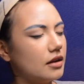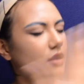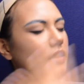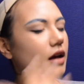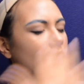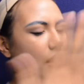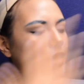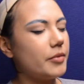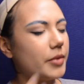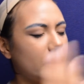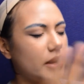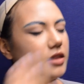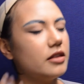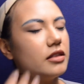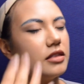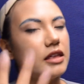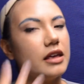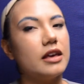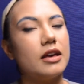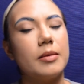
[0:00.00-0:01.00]
Another
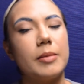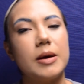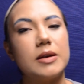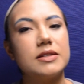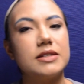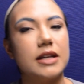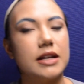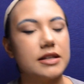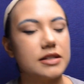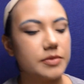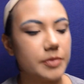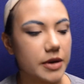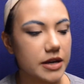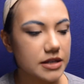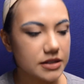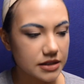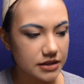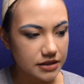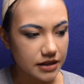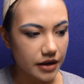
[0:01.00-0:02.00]
thing about setting
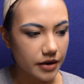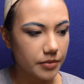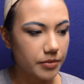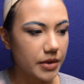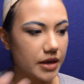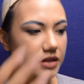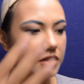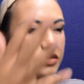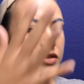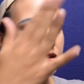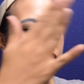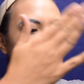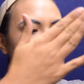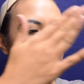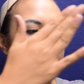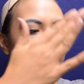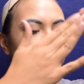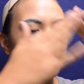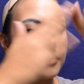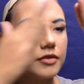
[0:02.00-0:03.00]
sprays is that it makes
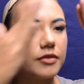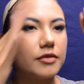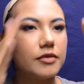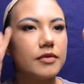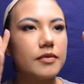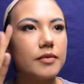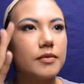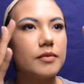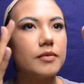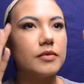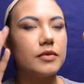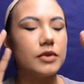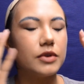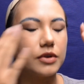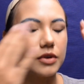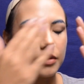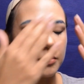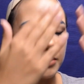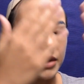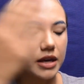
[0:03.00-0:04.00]
your
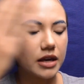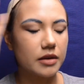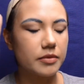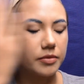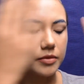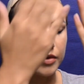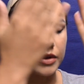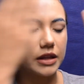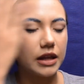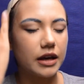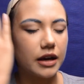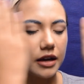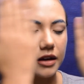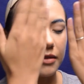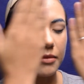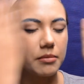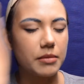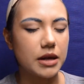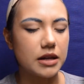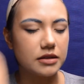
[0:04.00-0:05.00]
makeup really kind
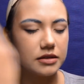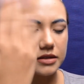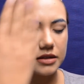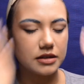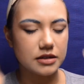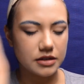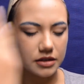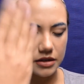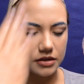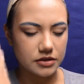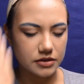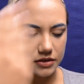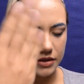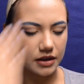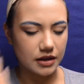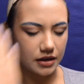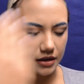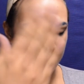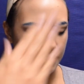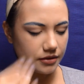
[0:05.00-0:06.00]
of melt into your
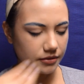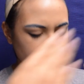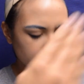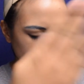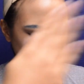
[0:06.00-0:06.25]
skin.